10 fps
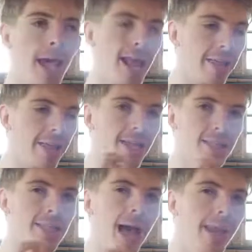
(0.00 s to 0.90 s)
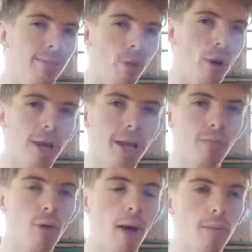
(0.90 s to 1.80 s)
And I think it's that
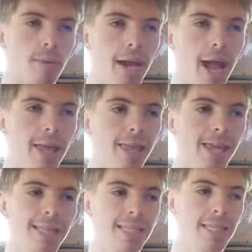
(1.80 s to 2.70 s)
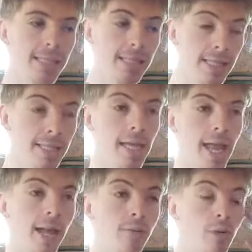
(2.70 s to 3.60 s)
marketing problem. And I think it's this
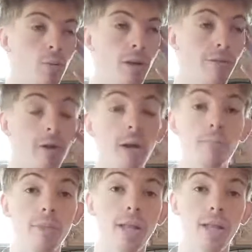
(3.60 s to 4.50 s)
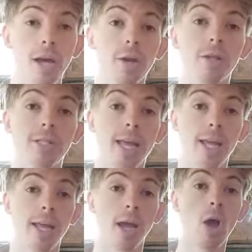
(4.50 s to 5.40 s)
disconnect between fundamentally
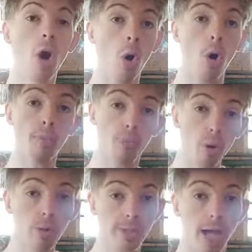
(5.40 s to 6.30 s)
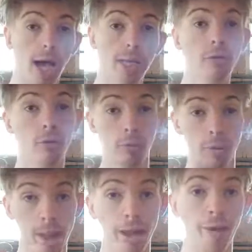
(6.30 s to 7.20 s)
understanding on both sides, from
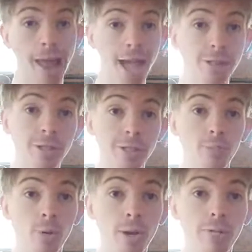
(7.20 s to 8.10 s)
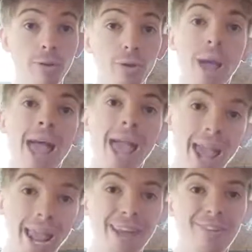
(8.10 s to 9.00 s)
the micronationalist point of view
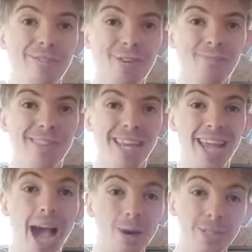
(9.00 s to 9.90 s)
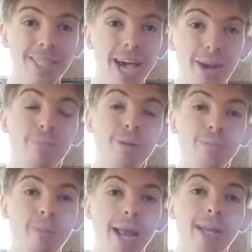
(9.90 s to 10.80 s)
and from the outsider
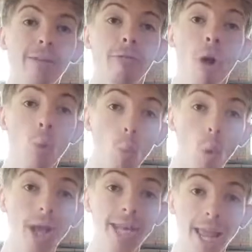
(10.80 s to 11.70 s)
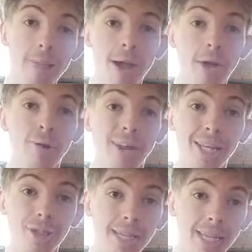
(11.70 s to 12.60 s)
perspective, what a
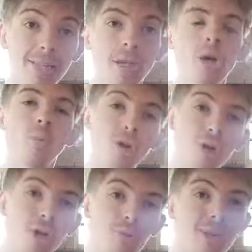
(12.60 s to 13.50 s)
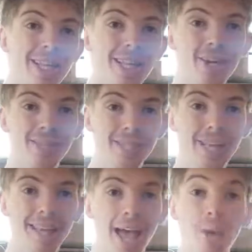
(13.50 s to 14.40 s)
micronation is when you can really
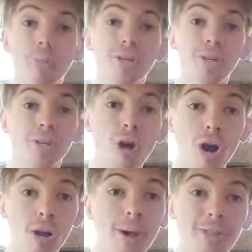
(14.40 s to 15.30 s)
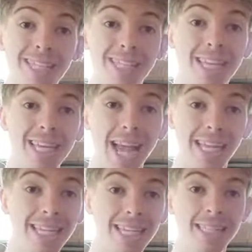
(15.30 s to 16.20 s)
understand that and when you can talk about these key
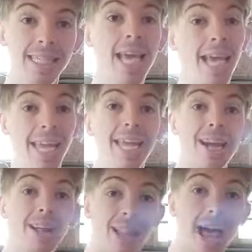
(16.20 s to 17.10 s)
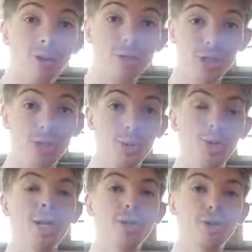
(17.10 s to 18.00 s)
ideas, it allows you
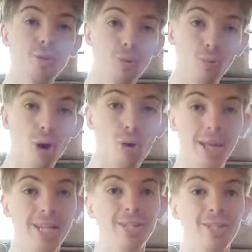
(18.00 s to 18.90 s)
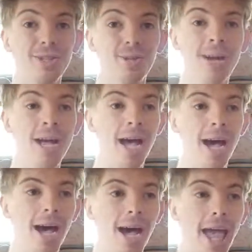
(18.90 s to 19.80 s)
to grow into
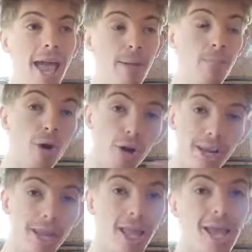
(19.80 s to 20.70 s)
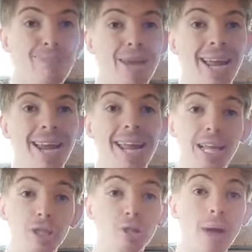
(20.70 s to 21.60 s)
uh, a marketing campaign and
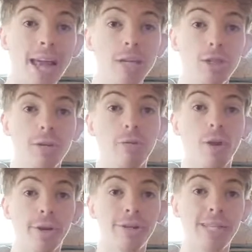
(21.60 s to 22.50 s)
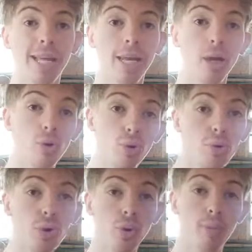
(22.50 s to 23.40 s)
a strategy for understanding
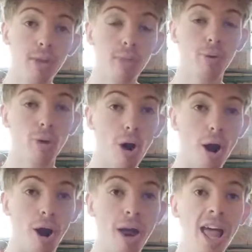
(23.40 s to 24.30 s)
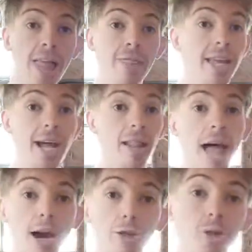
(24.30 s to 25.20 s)
who your people are that
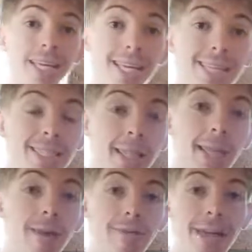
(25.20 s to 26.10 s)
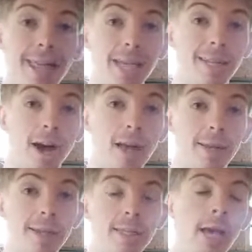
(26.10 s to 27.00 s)
allows you to easily convey that to
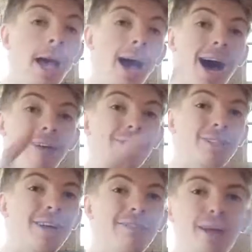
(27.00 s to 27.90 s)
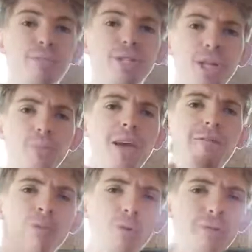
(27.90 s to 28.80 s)
others. Uh, first off, I appreciate we
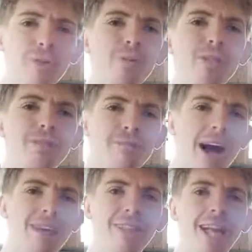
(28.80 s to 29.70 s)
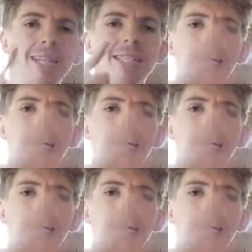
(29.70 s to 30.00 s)
have four viewers, five likes.